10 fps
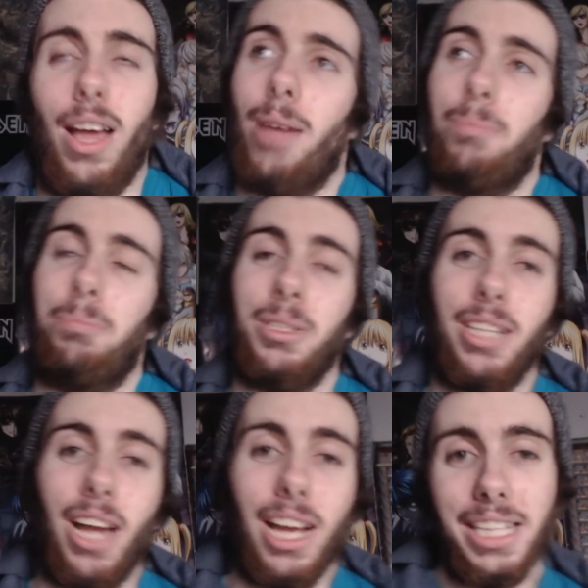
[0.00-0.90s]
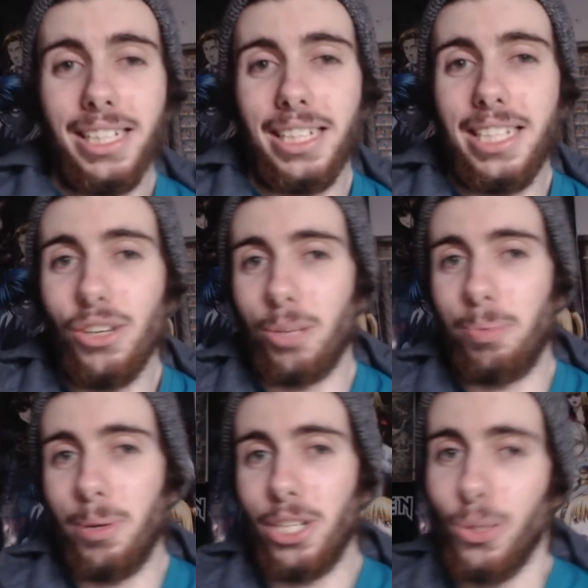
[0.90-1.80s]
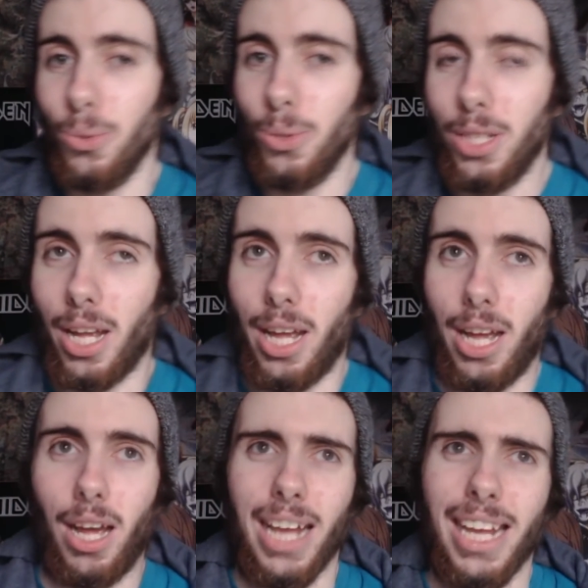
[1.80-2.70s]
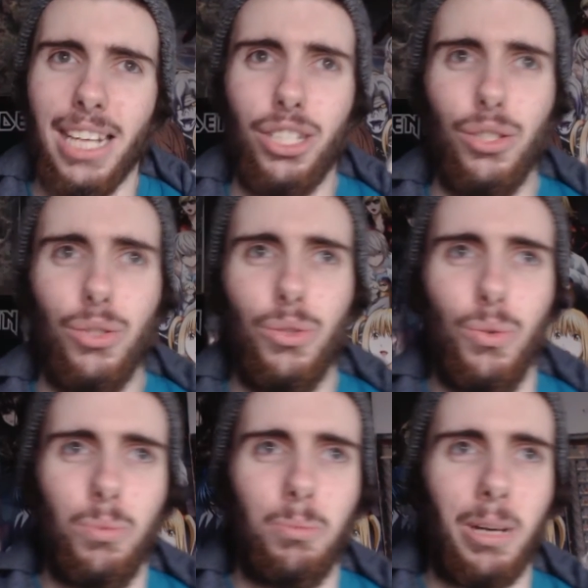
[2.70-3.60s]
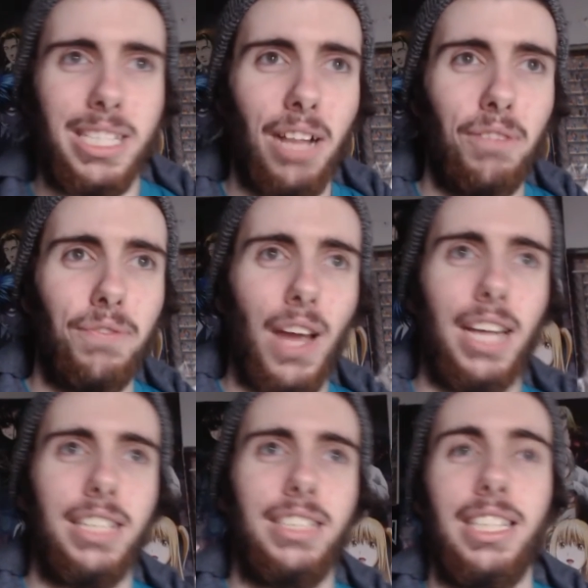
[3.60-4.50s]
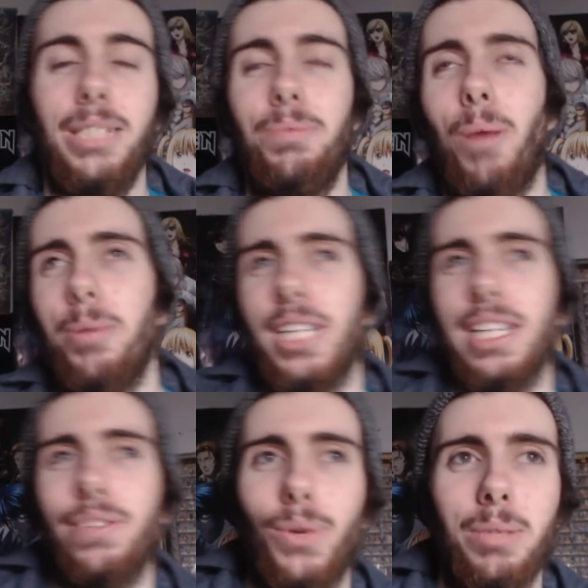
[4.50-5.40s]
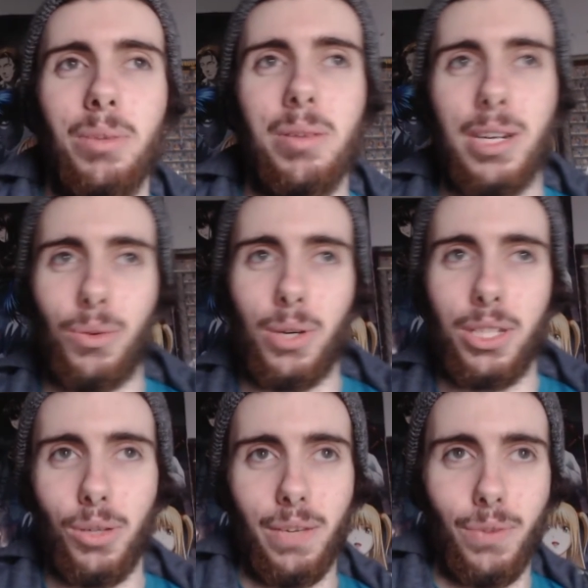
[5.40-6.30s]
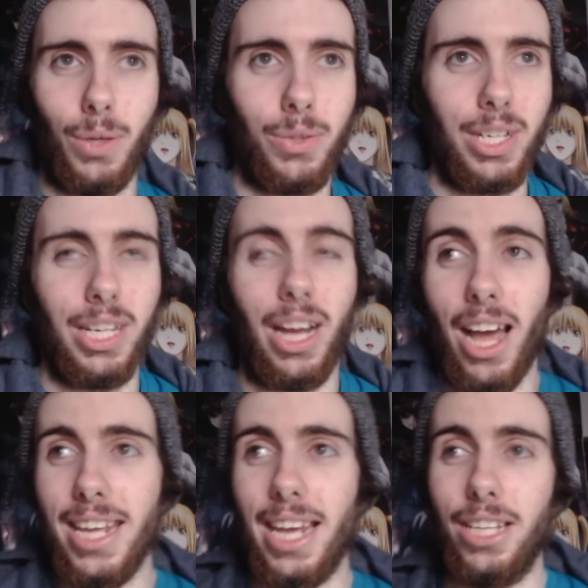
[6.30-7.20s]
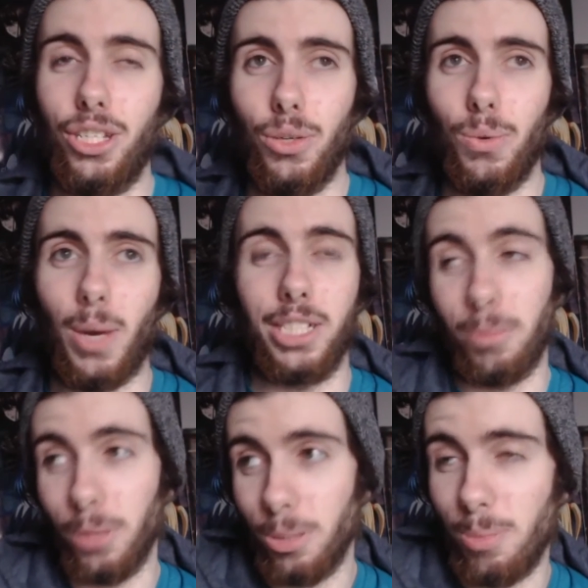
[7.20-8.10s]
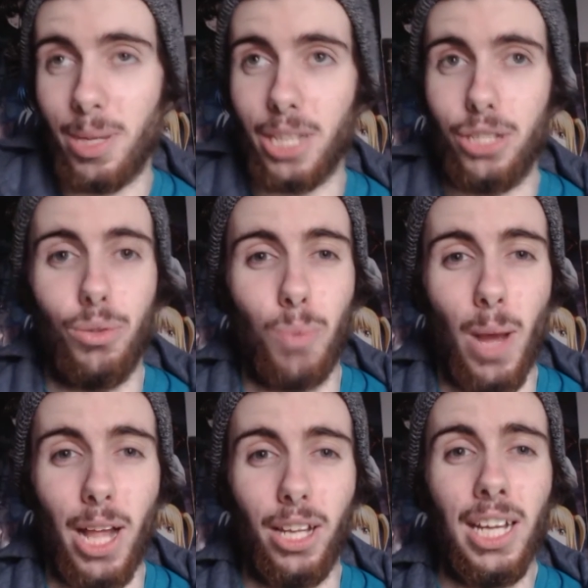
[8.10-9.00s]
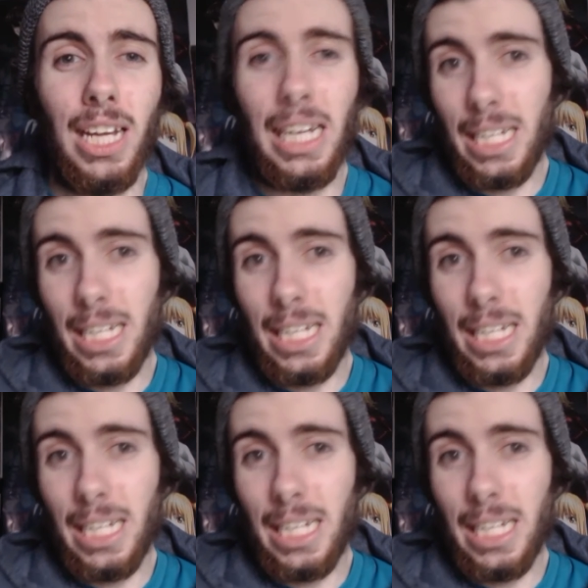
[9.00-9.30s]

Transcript: But I think the tiers are pretty cool. I get to myself, and this is probably going to give away the money, but I don't want to give it away directly. I get to, and some other people get to as well,